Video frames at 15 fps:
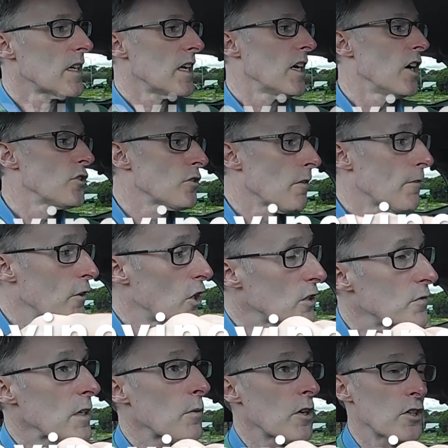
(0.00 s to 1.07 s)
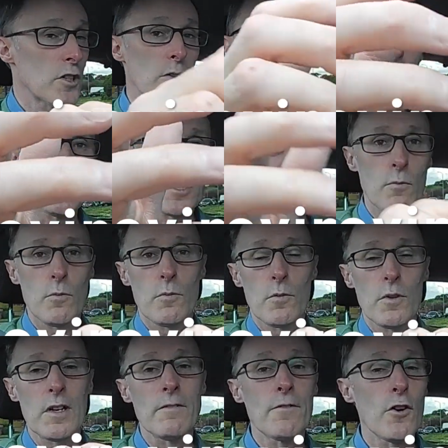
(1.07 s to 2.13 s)
So first thing you want to do, obviously we're
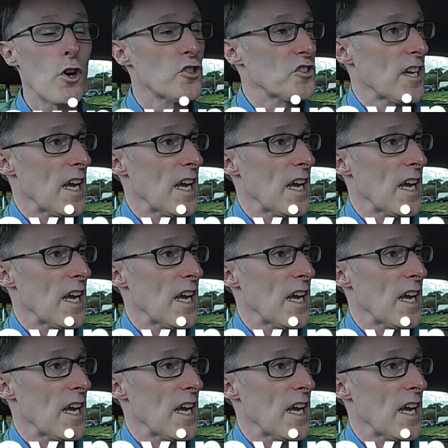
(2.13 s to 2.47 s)
in first gear,